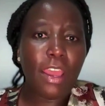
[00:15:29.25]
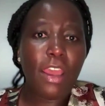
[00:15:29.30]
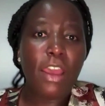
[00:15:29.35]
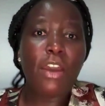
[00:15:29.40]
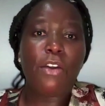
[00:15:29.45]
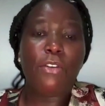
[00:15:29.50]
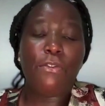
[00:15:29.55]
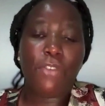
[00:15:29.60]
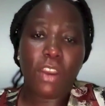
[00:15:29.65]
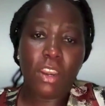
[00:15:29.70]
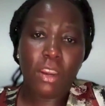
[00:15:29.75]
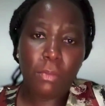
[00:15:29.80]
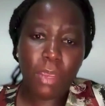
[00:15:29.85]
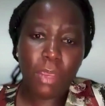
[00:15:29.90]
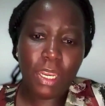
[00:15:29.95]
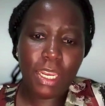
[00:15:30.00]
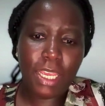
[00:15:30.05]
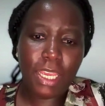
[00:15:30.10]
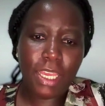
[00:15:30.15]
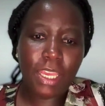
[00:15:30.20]
Very
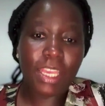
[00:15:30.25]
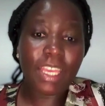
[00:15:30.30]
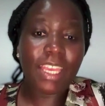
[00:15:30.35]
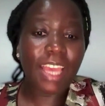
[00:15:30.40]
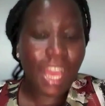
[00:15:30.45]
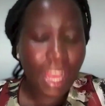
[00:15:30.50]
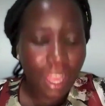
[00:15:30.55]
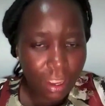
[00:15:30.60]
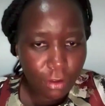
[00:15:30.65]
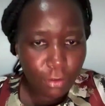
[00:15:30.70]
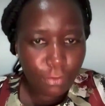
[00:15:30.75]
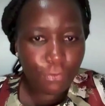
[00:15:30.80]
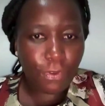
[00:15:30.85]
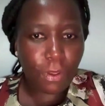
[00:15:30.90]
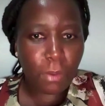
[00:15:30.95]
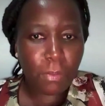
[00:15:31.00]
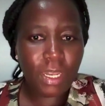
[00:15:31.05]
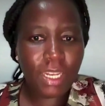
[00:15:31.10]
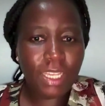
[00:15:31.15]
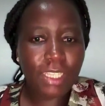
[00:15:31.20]
many young
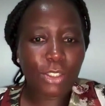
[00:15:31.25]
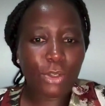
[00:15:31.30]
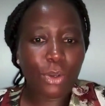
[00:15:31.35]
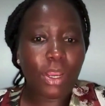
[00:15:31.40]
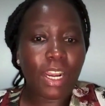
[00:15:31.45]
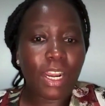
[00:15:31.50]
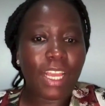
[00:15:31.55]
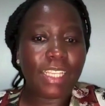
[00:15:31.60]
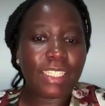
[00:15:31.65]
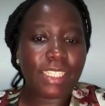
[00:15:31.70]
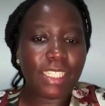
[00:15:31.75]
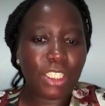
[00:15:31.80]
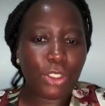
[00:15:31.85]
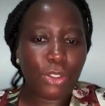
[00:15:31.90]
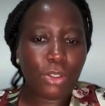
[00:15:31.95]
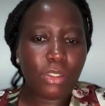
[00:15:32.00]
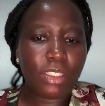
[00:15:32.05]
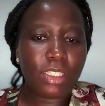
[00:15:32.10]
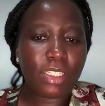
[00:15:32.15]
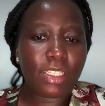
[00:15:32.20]
feminist
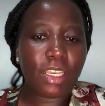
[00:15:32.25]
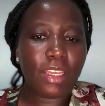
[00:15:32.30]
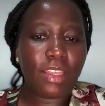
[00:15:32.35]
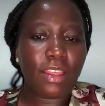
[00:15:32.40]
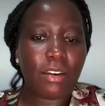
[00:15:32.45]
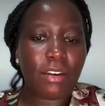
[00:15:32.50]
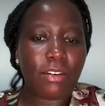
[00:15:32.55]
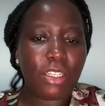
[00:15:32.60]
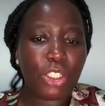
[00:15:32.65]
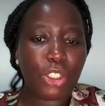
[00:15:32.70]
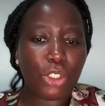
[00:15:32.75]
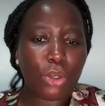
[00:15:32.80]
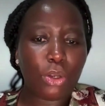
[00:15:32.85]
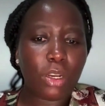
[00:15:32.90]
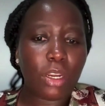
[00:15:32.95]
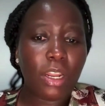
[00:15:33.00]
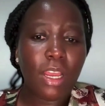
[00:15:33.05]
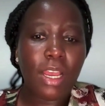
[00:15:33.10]
organizations in the region,